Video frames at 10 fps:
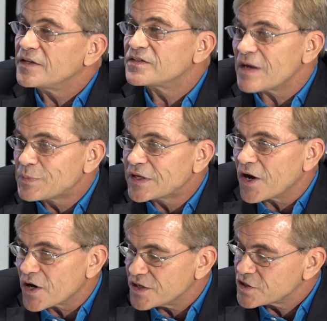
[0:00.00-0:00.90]
then something
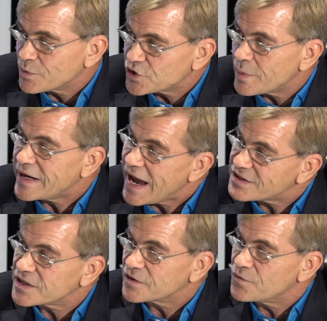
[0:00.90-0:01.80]
our customers have been
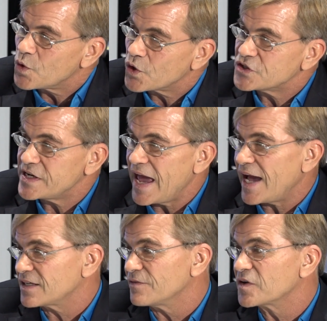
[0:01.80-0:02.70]
asking for is an
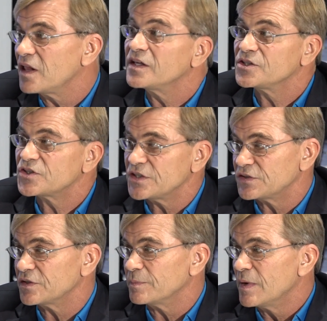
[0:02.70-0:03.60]
active clinch
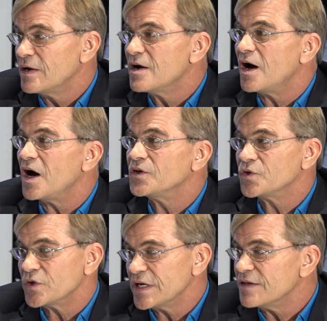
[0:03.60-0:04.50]
system
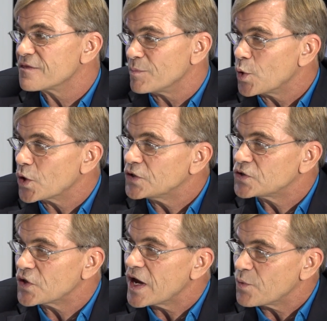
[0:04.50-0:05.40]
underneath the board
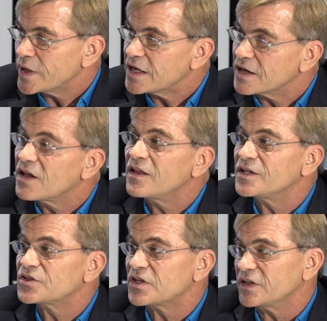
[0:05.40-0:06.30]
so that we can
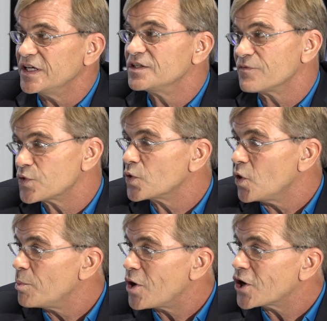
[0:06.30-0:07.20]
clinch the leads of
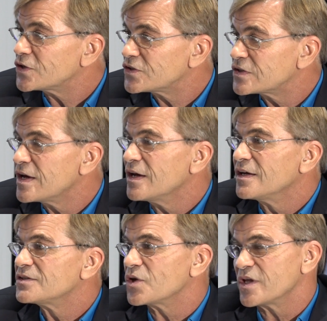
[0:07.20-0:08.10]
through-hole parts
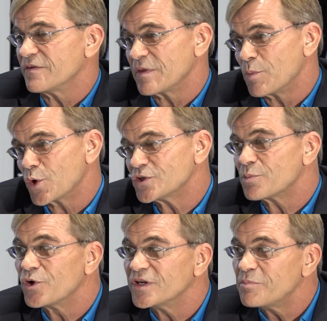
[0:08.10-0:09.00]
so that if the boards are
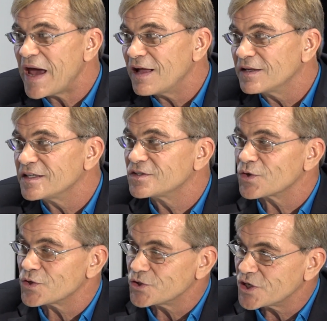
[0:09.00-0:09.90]
put in pallets
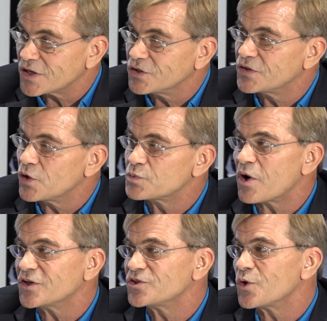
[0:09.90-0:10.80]
or they're juggled, those
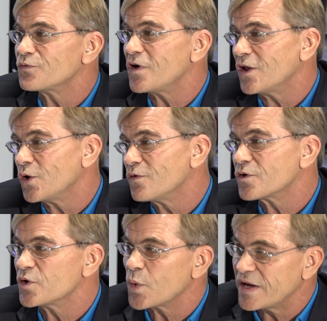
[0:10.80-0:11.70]
parts don't fall
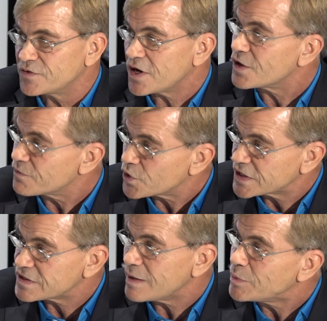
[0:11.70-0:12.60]
over and wave solder, for
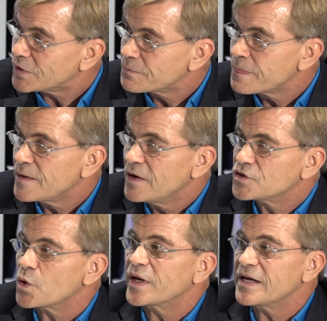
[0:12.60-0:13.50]
example.
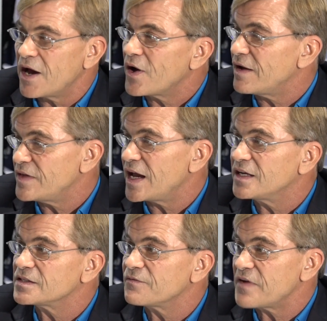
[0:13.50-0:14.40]
So we now have that
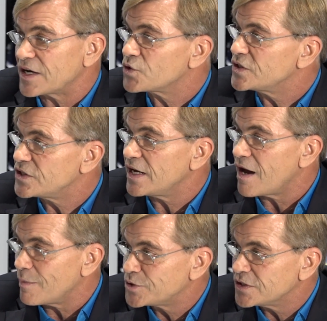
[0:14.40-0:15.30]
as a factory set
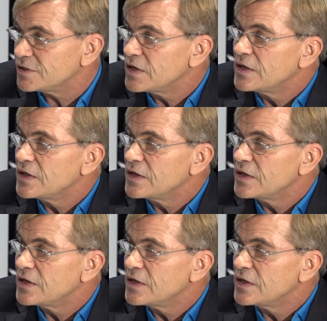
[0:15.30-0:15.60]
option,